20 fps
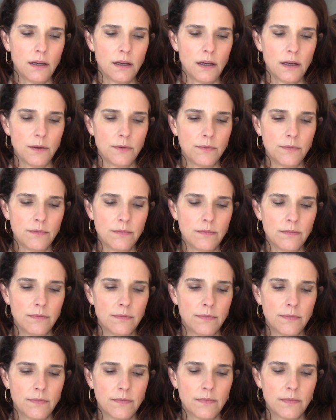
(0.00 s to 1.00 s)
Um,
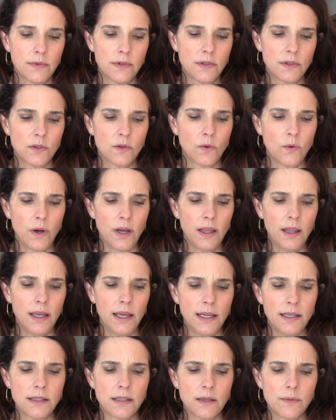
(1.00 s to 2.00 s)

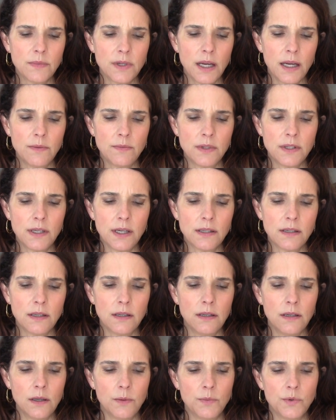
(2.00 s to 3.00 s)
squalane sometimes
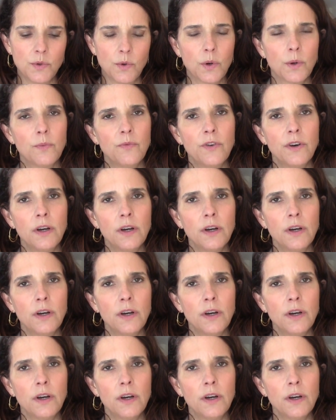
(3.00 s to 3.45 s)
doesn't absorb